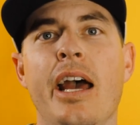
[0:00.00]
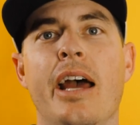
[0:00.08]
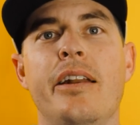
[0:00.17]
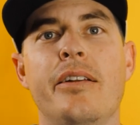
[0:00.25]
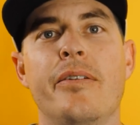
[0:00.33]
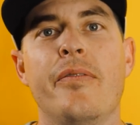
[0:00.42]

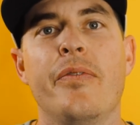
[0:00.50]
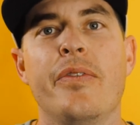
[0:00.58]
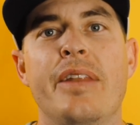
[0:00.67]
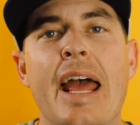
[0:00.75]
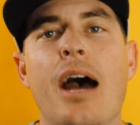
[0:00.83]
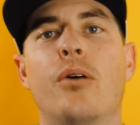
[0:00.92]
And
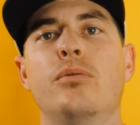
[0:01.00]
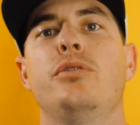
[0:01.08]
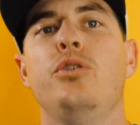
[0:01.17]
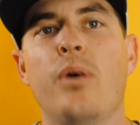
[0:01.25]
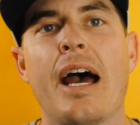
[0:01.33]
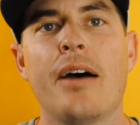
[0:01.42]
now
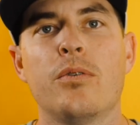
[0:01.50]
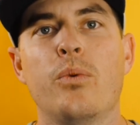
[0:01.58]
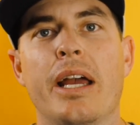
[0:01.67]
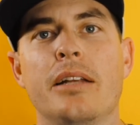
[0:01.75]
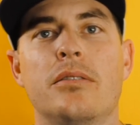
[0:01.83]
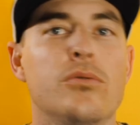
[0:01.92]
you have a
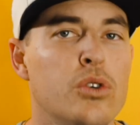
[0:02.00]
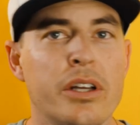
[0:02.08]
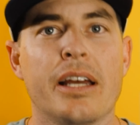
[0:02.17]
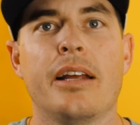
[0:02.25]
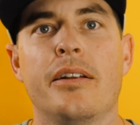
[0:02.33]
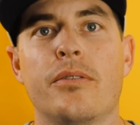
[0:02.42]
way to
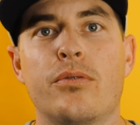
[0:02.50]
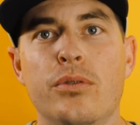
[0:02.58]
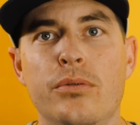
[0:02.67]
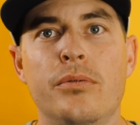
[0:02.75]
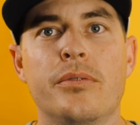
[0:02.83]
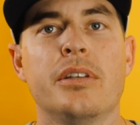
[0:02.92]
look at it
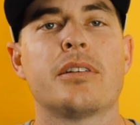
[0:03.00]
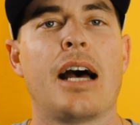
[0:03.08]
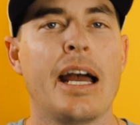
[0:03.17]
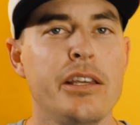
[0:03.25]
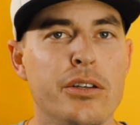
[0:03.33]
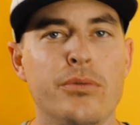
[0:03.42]
through this
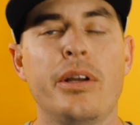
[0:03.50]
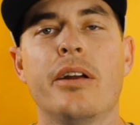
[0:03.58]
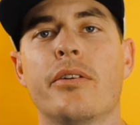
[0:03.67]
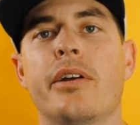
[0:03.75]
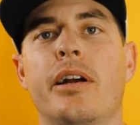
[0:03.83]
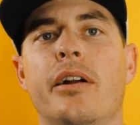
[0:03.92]
IU
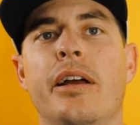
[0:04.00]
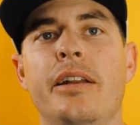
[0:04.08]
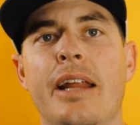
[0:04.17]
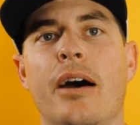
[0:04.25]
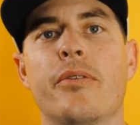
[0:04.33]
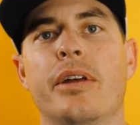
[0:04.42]
here, there,
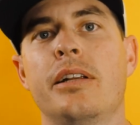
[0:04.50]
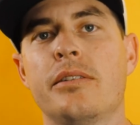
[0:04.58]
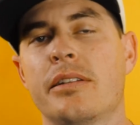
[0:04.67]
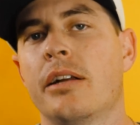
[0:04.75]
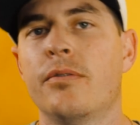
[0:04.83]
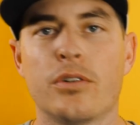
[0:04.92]
and now then
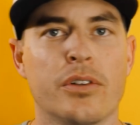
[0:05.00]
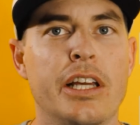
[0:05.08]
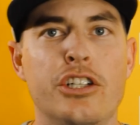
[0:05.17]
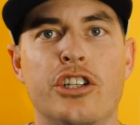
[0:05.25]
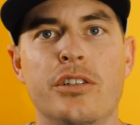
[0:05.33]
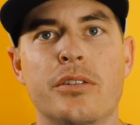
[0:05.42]
set of
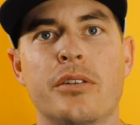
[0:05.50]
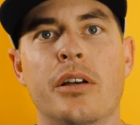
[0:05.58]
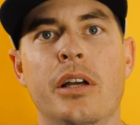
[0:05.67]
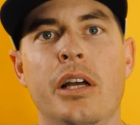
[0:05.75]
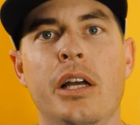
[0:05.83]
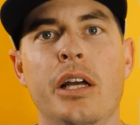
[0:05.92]
relations.
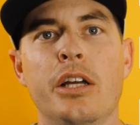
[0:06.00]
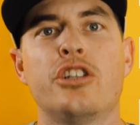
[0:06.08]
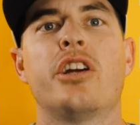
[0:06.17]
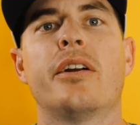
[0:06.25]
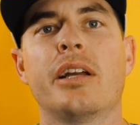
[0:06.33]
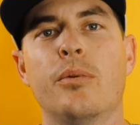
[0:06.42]

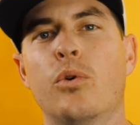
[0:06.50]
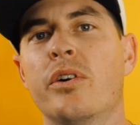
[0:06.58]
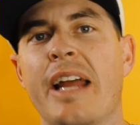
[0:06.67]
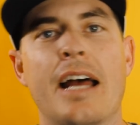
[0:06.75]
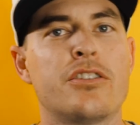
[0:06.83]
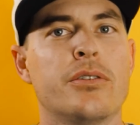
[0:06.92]
Sharing a more
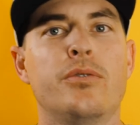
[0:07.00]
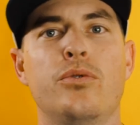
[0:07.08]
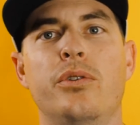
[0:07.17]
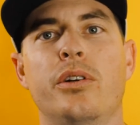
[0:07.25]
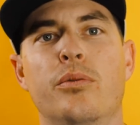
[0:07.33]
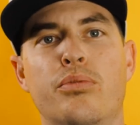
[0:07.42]
naturally
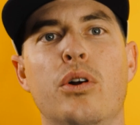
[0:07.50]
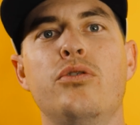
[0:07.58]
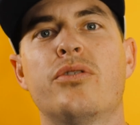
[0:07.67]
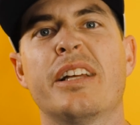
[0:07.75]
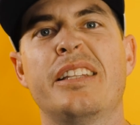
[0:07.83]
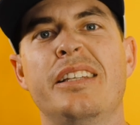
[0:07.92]
rooted
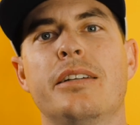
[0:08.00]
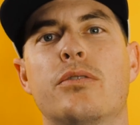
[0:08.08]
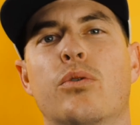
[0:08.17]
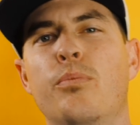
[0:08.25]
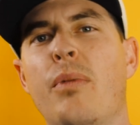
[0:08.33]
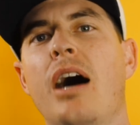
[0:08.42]
approach like
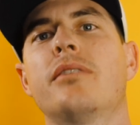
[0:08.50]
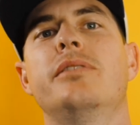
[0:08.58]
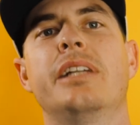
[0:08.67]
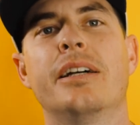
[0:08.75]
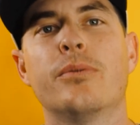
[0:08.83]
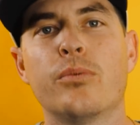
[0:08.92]
this or
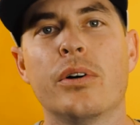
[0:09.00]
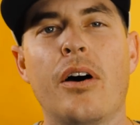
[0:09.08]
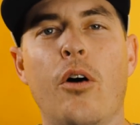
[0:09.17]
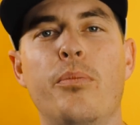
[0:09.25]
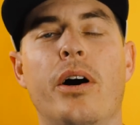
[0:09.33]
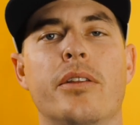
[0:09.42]
modeling it will
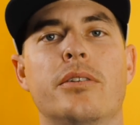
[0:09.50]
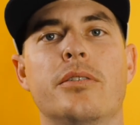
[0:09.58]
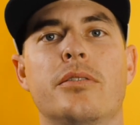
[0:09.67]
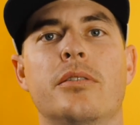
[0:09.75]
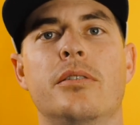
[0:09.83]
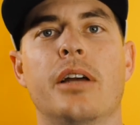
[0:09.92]
help
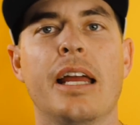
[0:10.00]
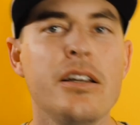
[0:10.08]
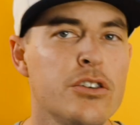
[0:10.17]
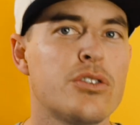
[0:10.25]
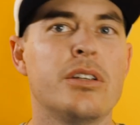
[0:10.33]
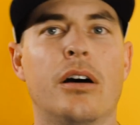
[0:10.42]
others
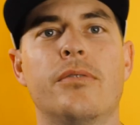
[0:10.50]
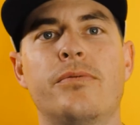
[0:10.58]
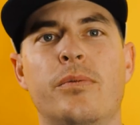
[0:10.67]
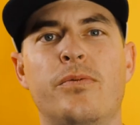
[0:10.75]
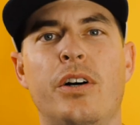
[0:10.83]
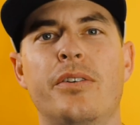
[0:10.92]
and
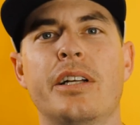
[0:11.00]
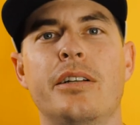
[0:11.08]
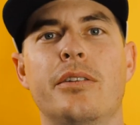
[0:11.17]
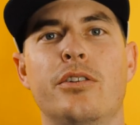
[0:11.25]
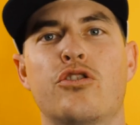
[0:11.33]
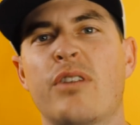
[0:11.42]
yourself from falling
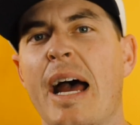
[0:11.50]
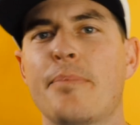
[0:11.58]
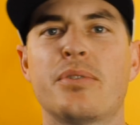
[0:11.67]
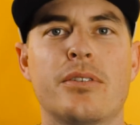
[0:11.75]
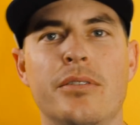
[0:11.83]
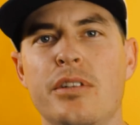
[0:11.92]
into the
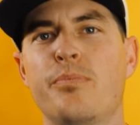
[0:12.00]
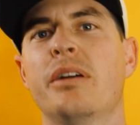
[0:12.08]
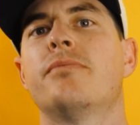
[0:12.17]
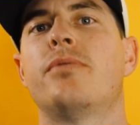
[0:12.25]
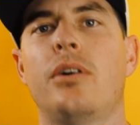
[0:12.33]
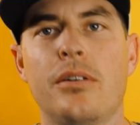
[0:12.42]
traps or these
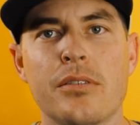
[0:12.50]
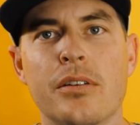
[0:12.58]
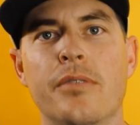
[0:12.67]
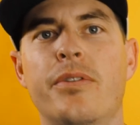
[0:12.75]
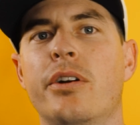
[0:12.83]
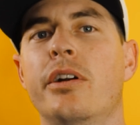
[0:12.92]

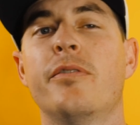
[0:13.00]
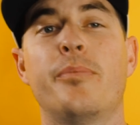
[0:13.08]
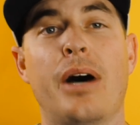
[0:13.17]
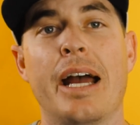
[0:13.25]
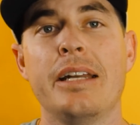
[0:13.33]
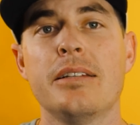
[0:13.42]
pitfalls of theory of
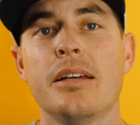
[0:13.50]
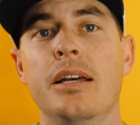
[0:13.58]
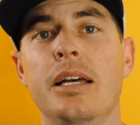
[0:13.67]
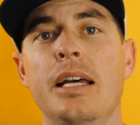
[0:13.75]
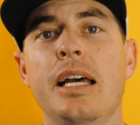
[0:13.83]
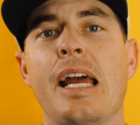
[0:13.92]
mind
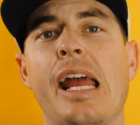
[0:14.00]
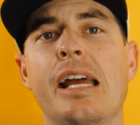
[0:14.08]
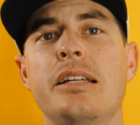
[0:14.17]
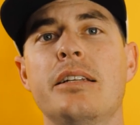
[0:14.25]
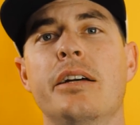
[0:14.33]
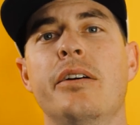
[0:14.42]

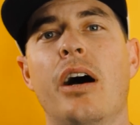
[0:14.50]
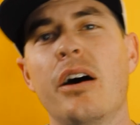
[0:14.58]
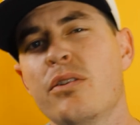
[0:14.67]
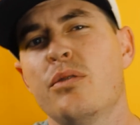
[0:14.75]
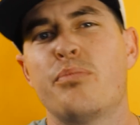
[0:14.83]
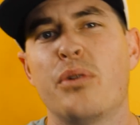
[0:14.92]
and other